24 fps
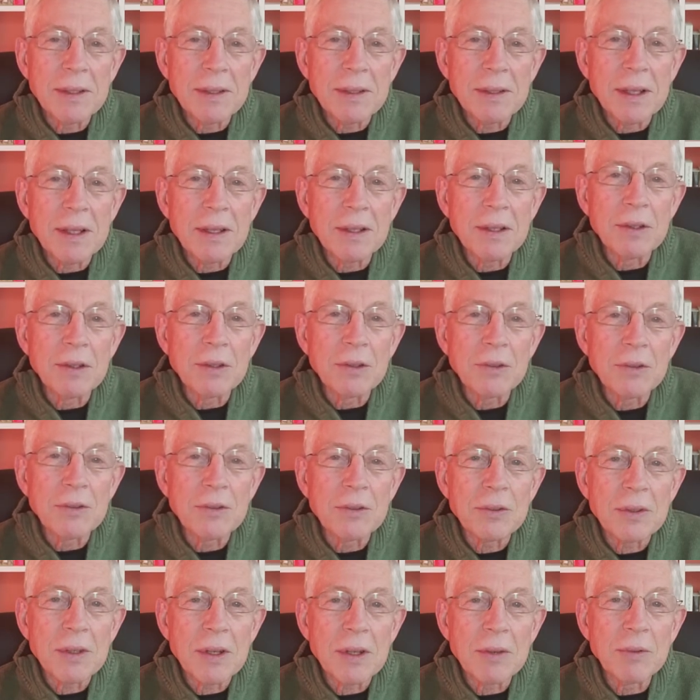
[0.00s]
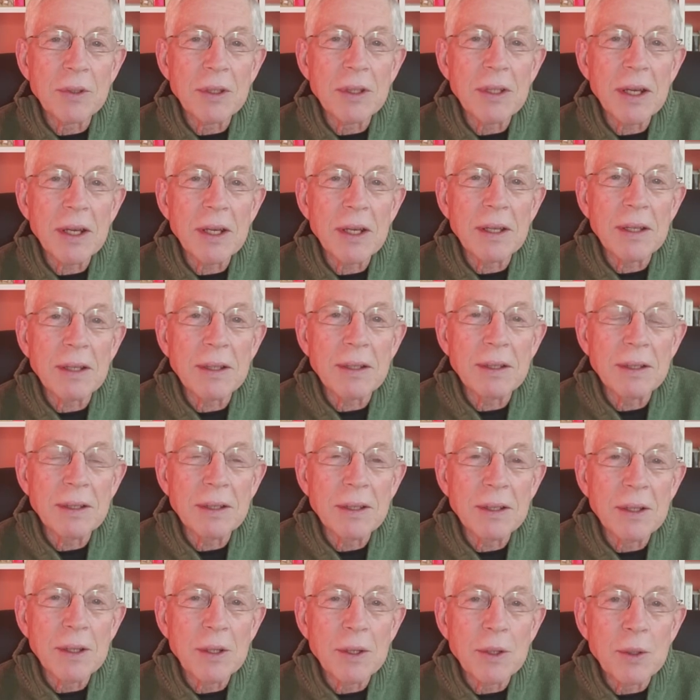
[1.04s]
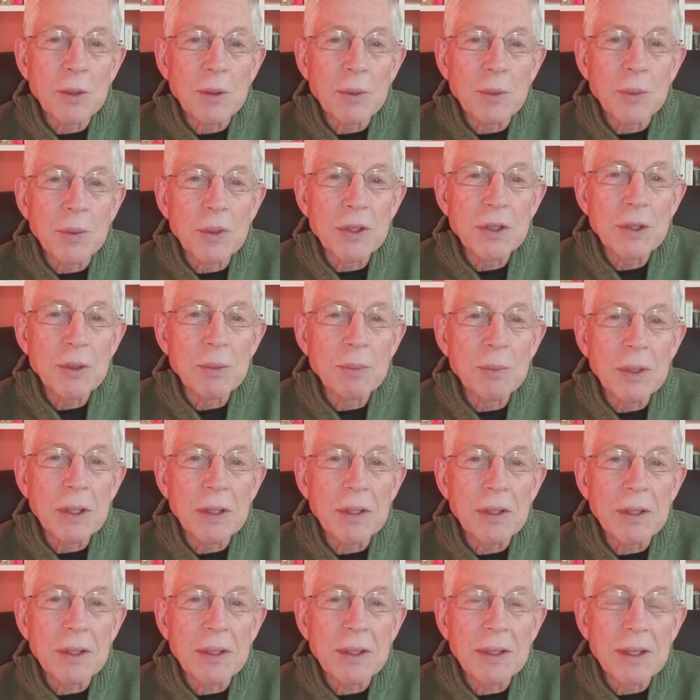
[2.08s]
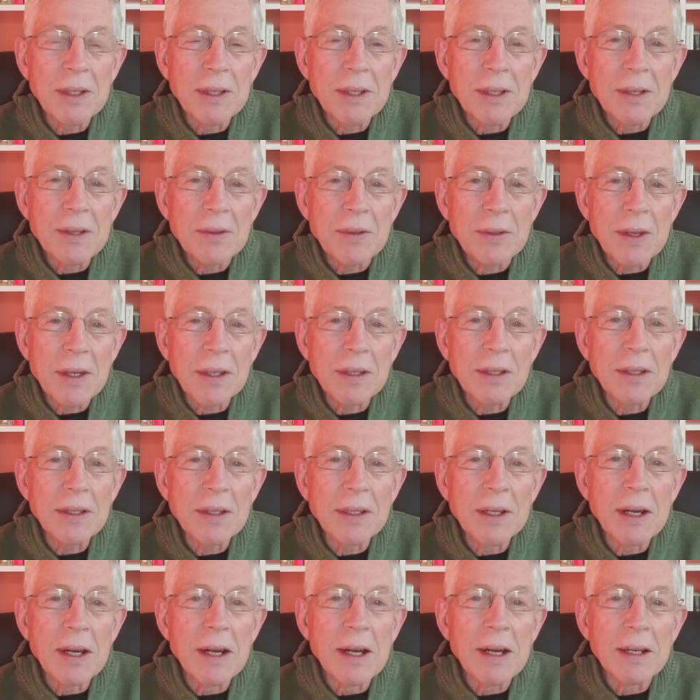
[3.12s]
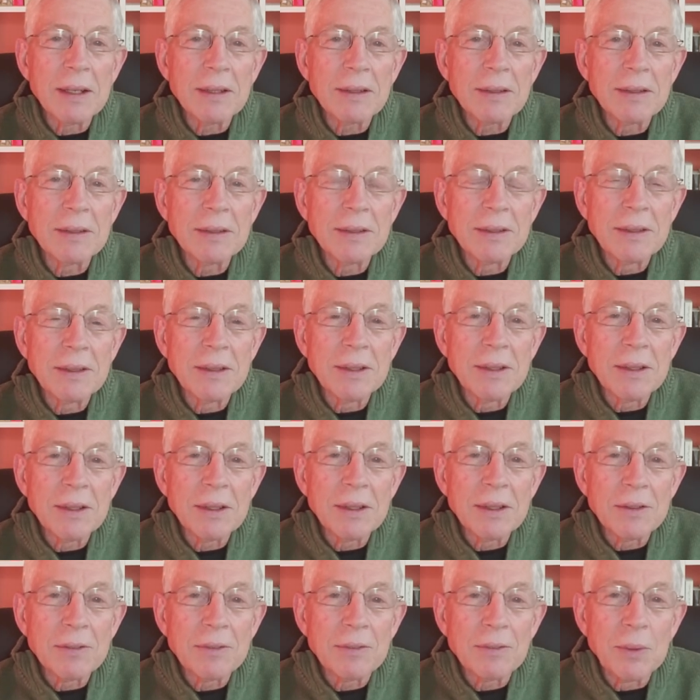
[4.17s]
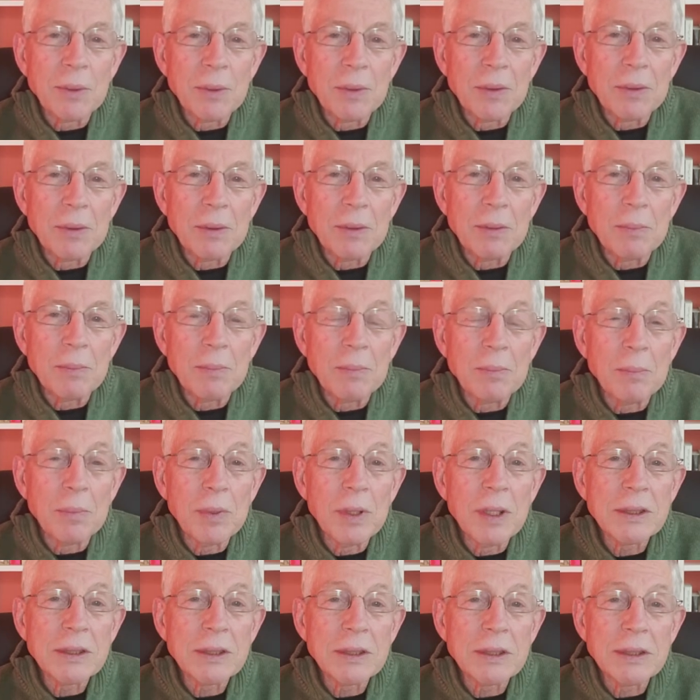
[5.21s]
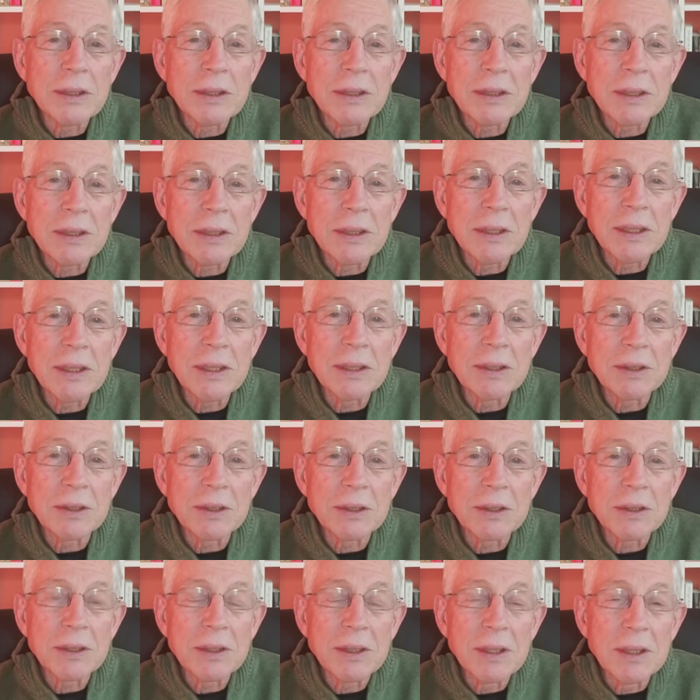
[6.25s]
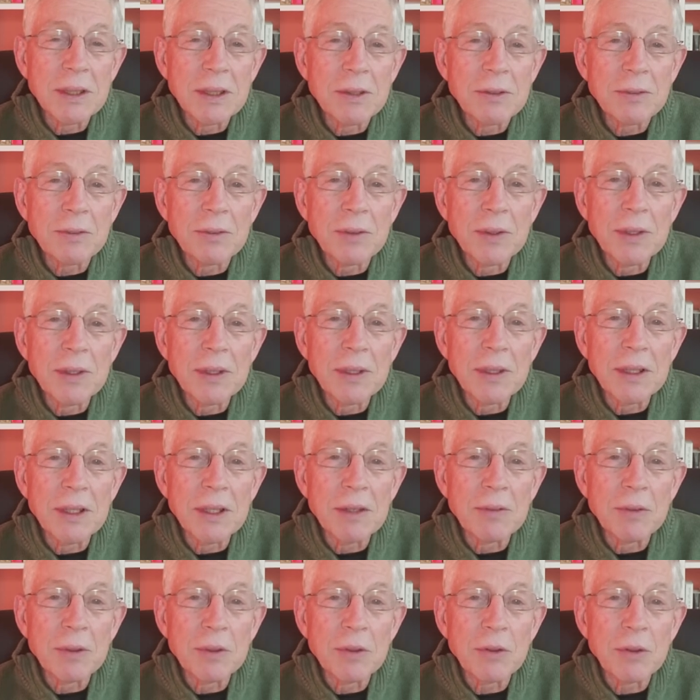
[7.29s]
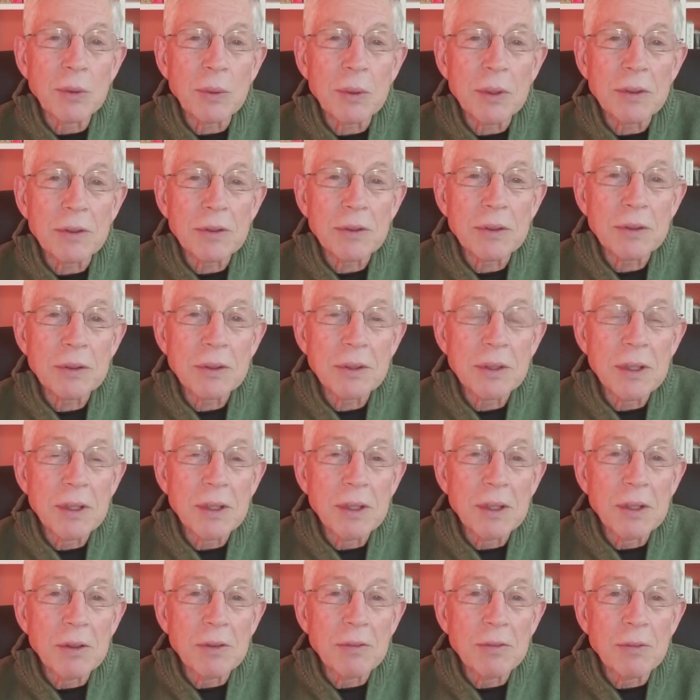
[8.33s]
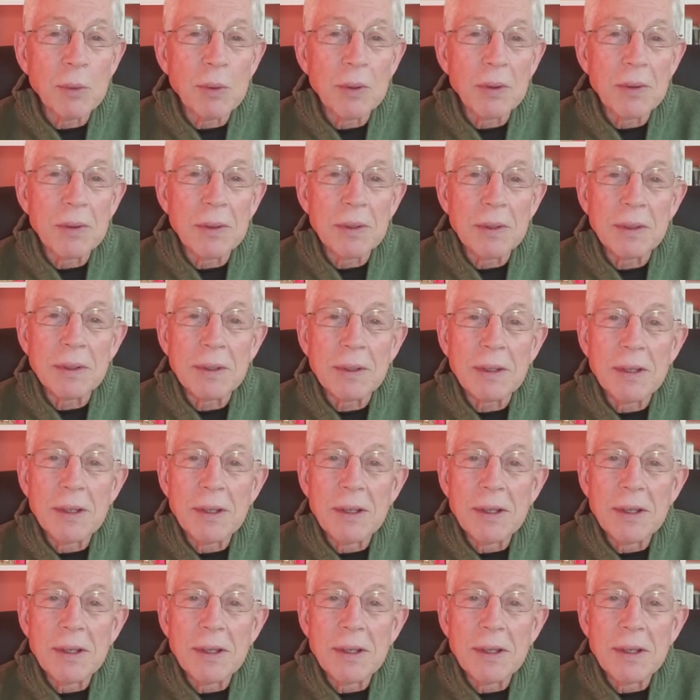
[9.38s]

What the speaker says: That is, every day we should be thanking God for the blessings that He has freely given to us, for the